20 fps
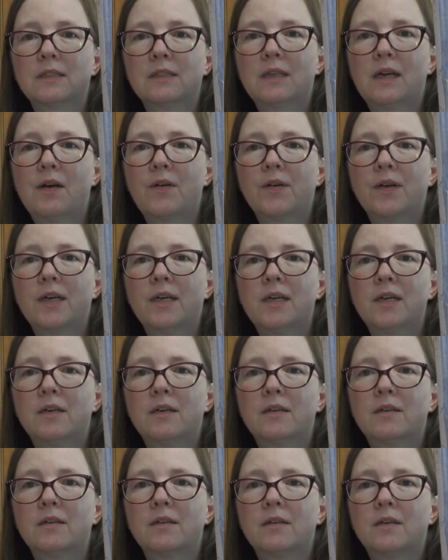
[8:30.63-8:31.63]
down
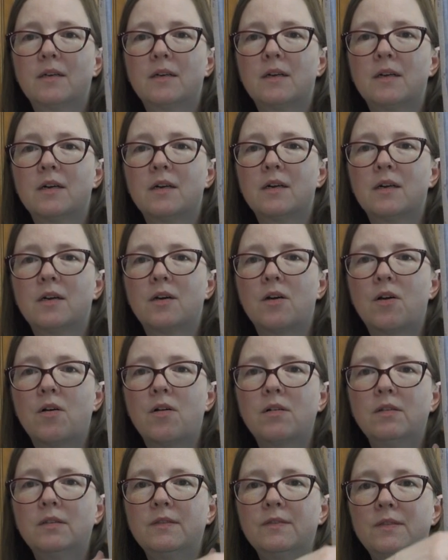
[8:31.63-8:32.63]
here.
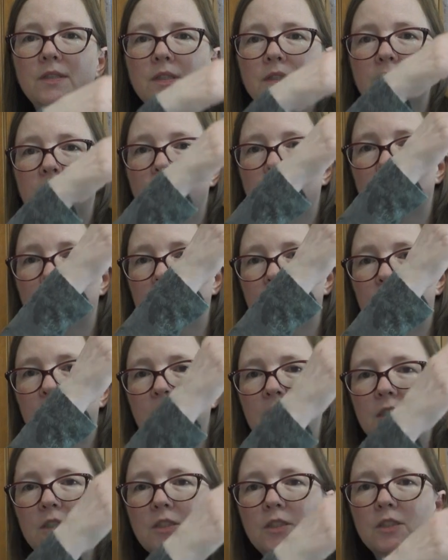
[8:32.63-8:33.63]
All of this was
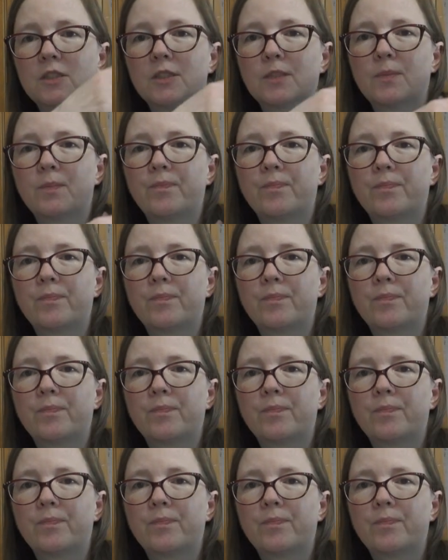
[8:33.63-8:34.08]
finished,